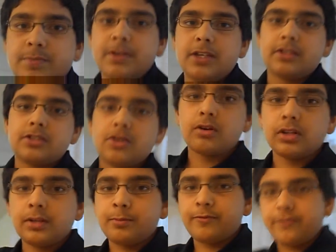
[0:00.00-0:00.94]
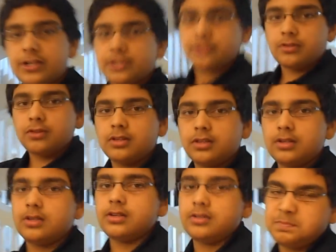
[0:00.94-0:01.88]
to be totally professional,
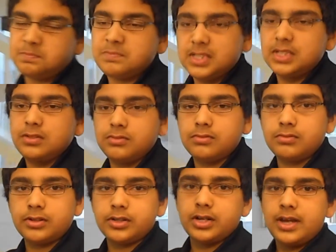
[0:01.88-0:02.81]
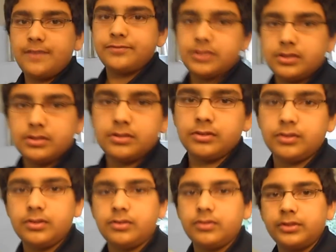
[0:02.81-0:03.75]
you're gonna
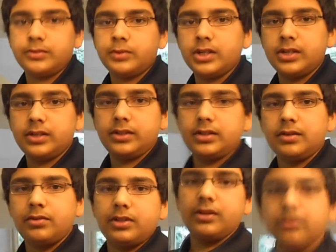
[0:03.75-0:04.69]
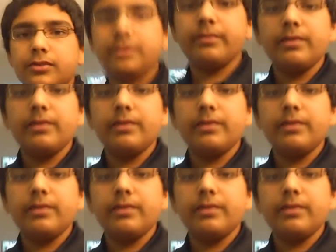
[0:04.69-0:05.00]
want to get one of those.